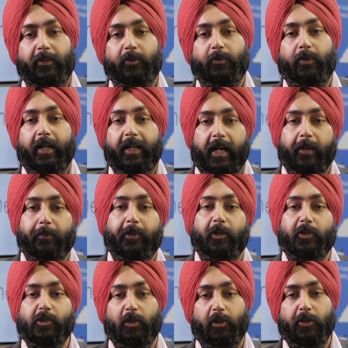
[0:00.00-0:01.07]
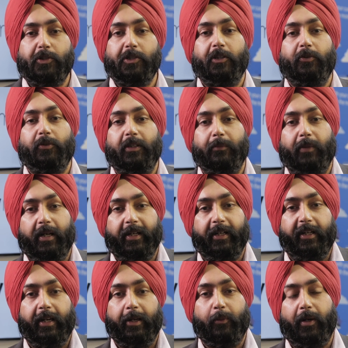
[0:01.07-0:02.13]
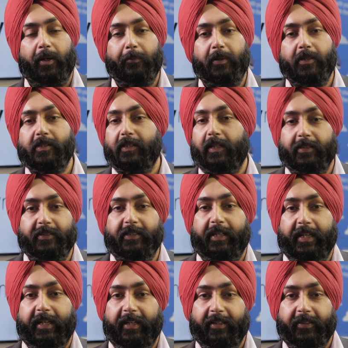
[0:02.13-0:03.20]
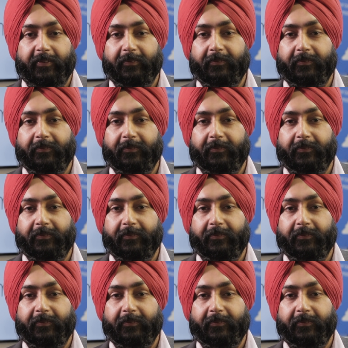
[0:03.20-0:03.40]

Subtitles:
to adapt your solution to the market requirements is the key.